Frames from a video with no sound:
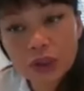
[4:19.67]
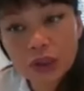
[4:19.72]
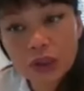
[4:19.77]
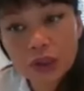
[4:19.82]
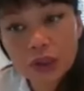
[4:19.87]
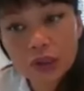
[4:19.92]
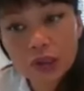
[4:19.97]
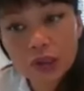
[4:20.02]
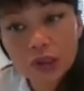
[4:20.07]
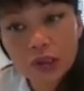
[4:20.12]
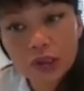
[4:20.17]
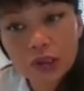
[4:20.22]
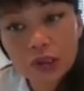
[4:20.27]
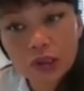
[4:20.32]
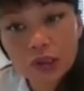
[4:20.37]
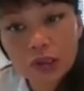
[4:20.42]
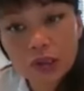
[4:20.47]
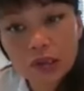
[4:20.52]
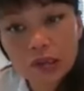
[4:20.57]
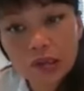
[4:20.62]

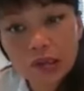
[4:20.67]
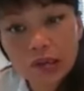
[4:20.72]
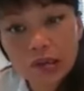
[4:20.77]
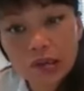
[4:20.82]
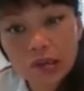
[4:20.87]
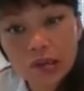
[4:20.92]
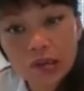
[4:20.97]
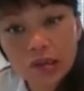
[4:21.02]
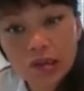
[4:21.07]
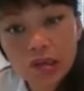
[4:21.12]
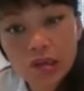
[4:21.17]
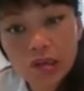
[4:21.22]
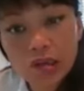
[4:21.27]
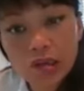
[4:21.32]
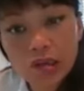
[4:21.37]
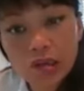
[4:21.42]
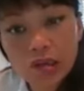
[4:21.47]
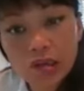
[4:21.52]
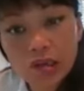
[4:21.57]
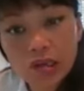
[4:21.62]

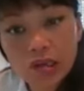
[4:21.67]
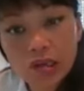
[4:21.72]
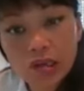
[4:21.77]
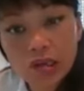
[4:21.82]
[no speech]